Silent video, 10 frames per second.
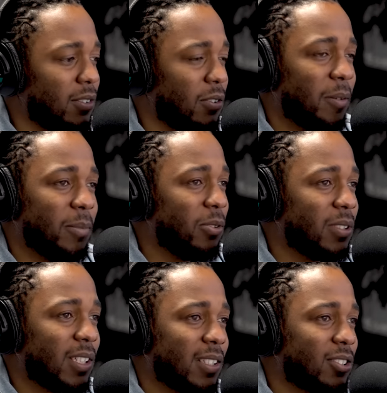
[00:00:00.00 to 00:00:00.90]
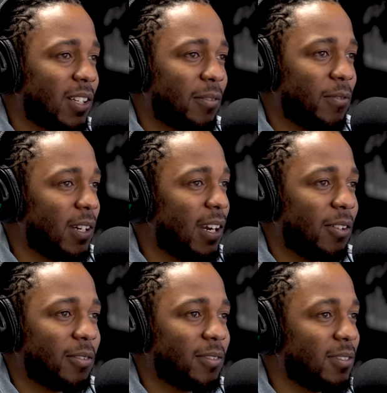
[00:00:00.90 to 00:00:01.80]
doing music and trying to figure
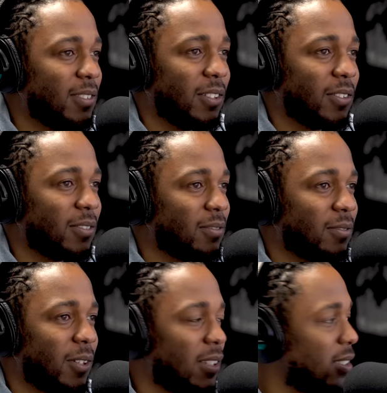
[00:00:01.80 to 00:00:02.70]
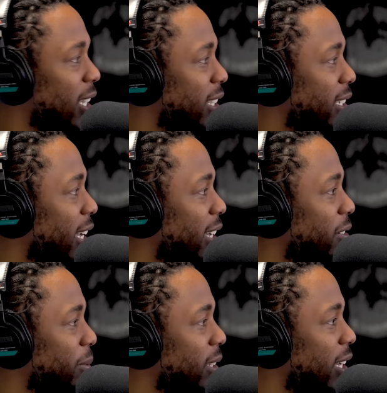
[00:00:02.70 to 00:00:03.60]
out, you know, where his next head
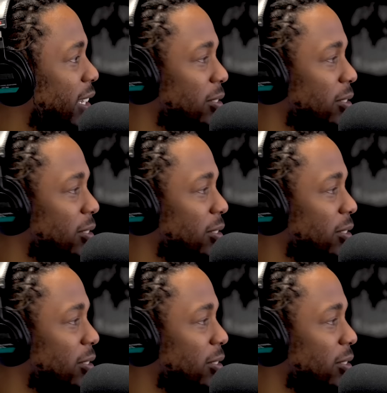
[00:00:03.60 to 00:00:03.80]
going to be laid.